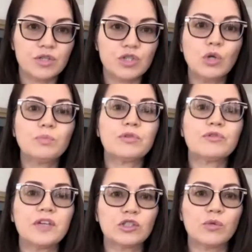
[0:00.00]
Don't
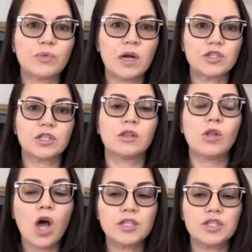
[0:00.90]
perfect your project,
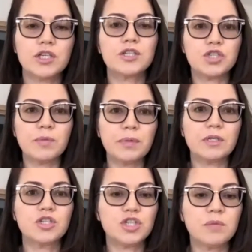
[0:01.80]
launch and ship it,
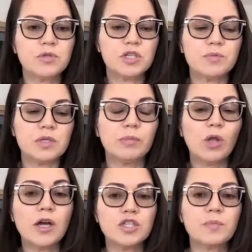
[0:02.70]
ship,
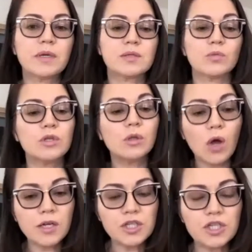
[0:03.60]
launch. Because when you
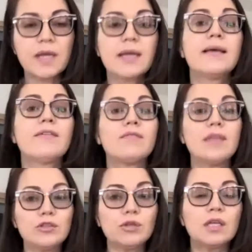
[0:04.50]
launch,
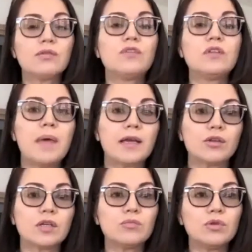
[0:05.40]
then you get feedback, you
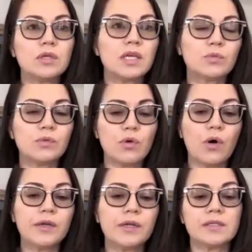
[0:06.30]
communicate with your
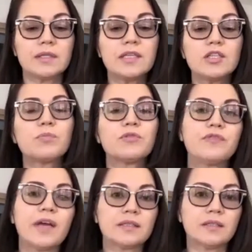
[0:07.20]
audience, and then you
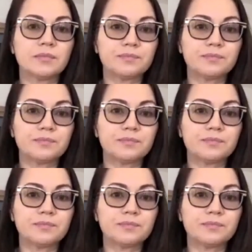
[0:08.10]
perfect it.